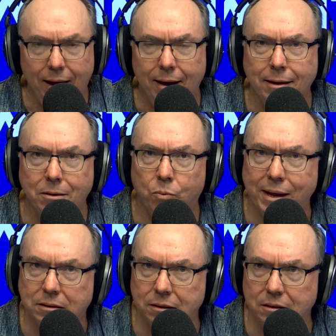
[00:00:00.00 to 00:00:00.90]
Uh,
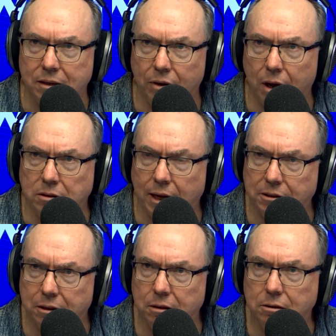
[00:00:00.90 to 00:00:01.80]
Western
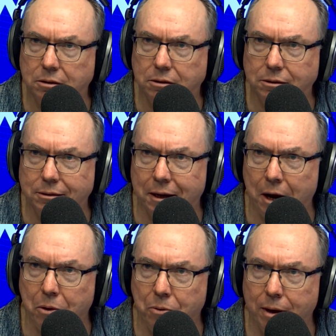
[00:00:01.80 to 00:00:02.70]
civilization has, you
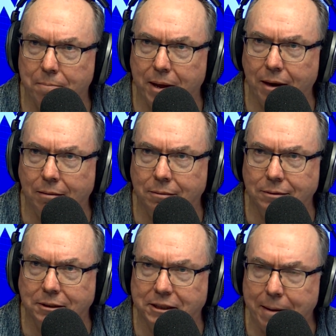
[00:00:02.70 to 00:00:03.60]
know, uh, been
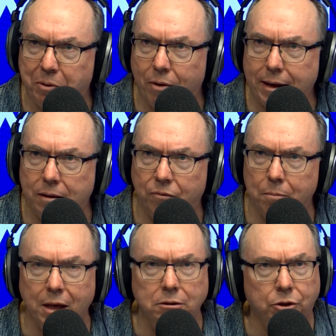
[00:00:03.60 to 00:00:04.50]
separated
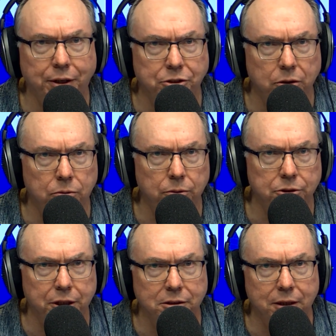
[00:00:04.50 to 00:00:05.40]
from those Christian
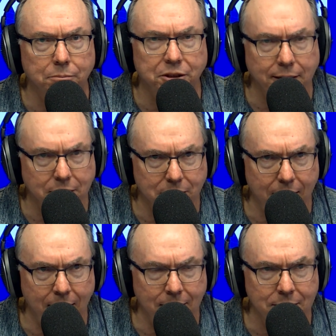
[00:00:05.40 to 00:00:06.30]
roots in some sense,
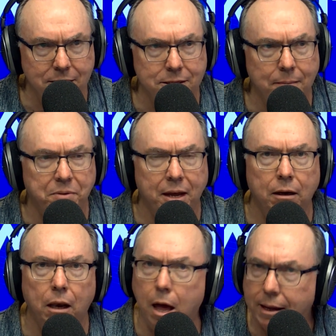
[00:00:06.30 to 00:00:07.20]
and something
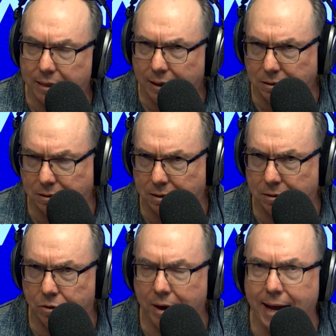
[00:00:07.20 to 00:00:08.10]
like this
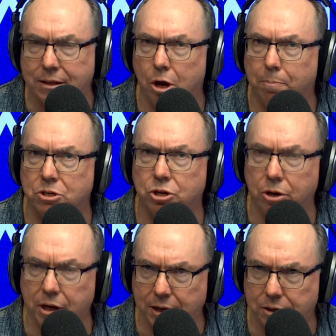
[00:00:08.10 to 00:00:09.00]
creates
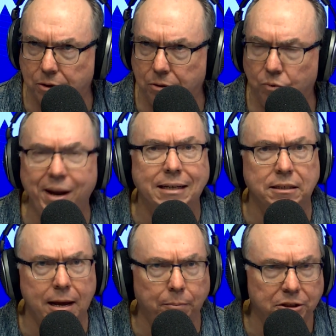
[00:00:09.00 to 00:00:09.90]
opportunity to
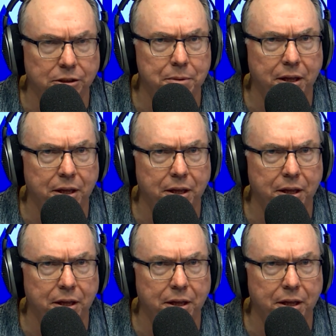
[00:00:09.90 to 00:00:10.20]
re-establish some